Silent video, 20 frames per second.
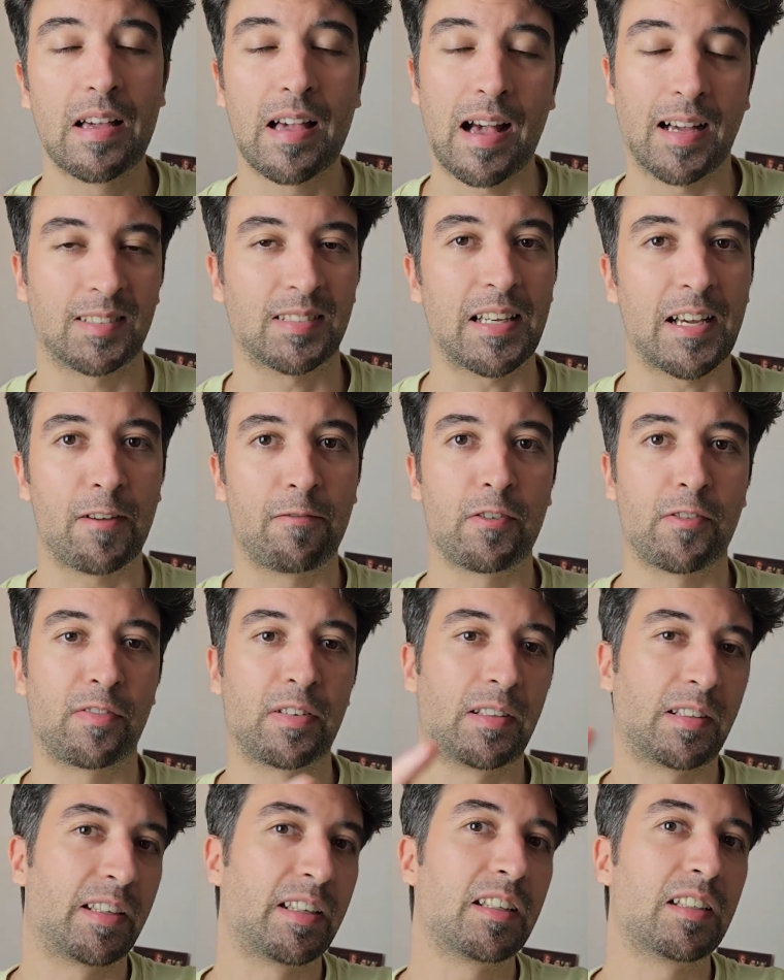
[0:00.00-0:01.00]
as
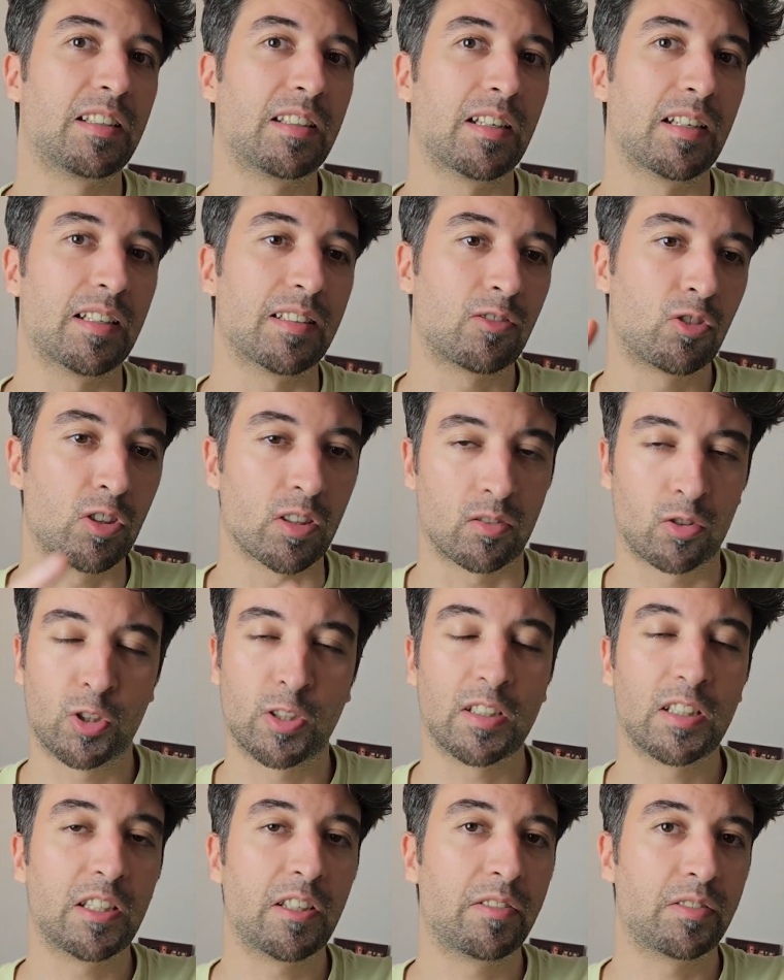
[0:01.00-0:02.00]
everything he
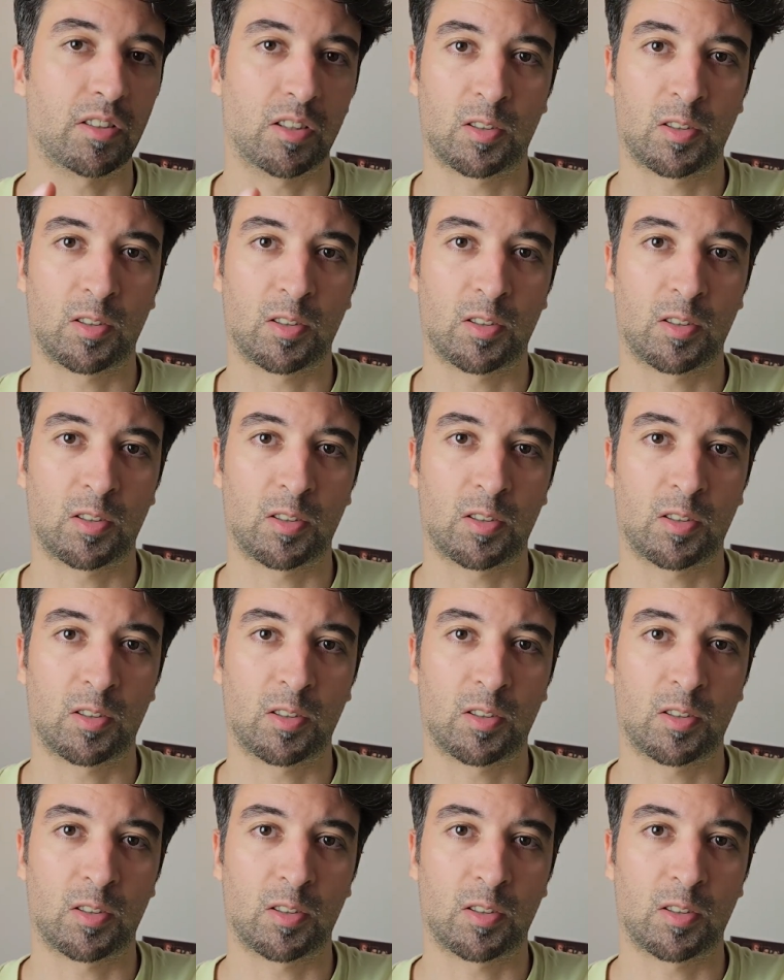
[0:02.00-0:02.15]
achieves,